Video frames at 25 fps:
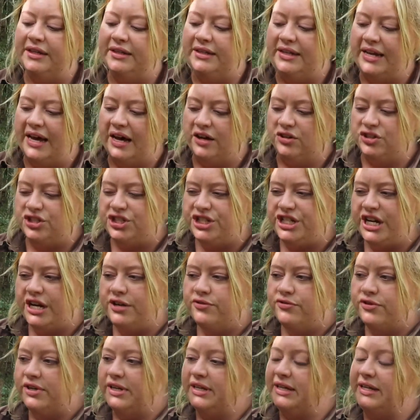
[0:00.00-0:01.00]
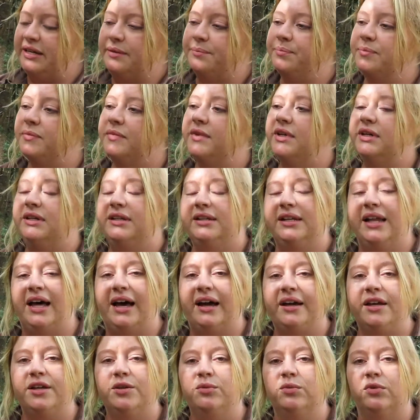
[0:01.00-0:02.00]
Now generally
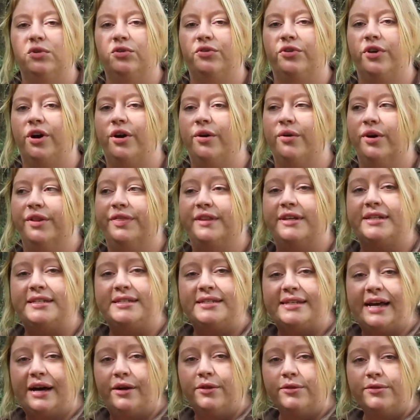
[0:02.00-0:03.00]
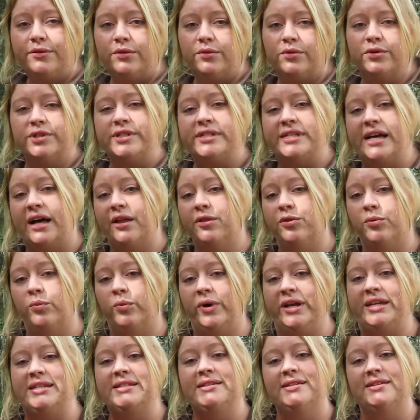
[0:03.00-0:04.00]
lichen will grow on the south or
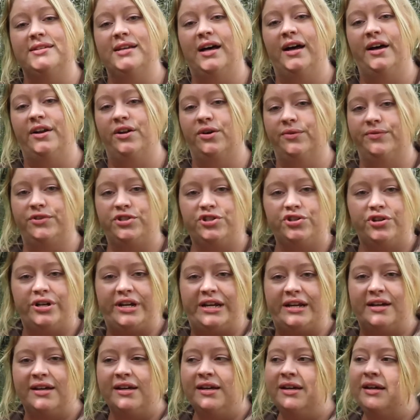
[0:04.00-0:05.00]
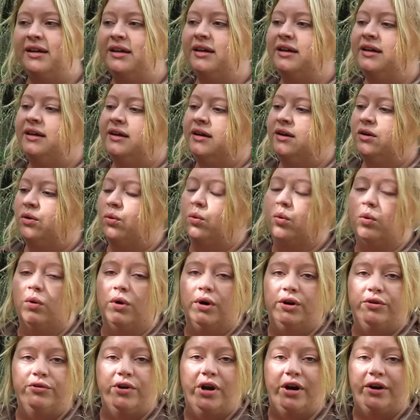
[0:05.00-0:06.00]
southwest side of a tree
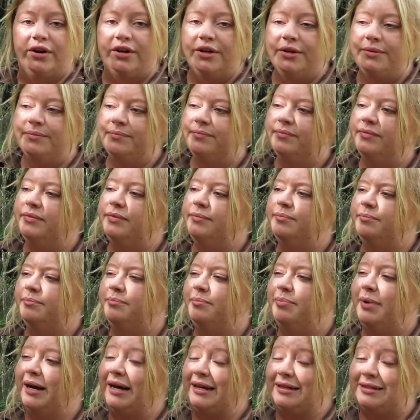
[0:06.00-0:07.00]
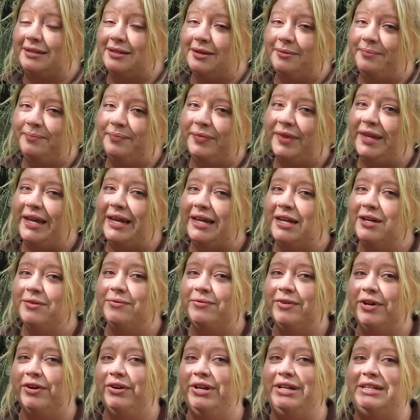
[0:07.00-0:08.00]
or a rock, but in a
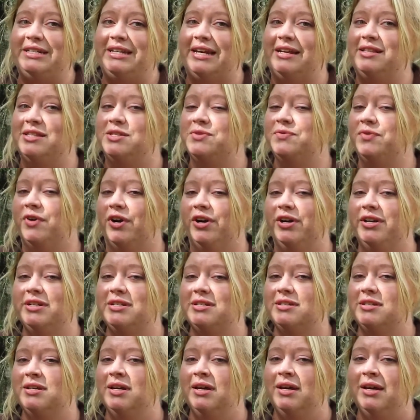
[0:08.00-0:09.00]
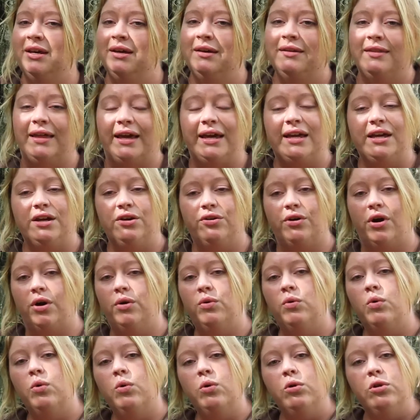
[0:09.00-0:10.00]
very dense forest they can
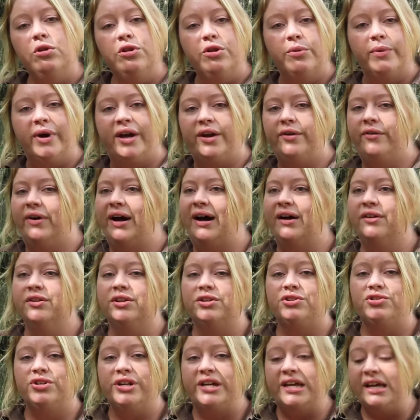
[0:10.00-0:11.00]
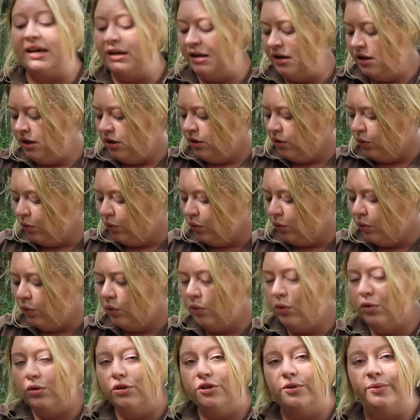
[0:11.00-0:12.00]
grow all the way around a tree or
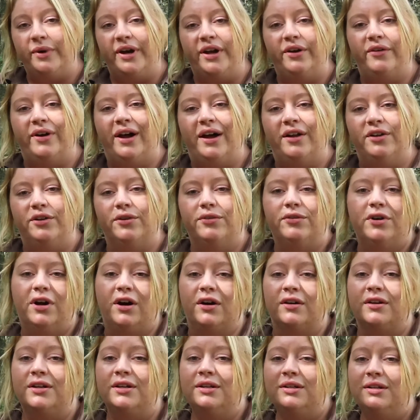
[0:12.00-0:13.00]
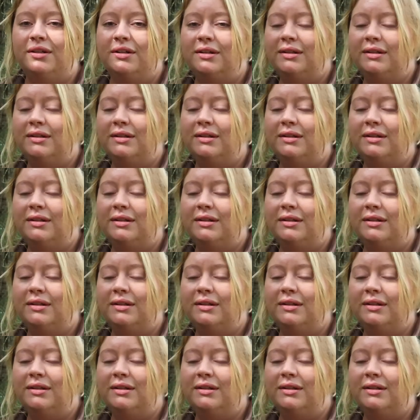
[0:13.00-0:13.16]
all the way around a rock.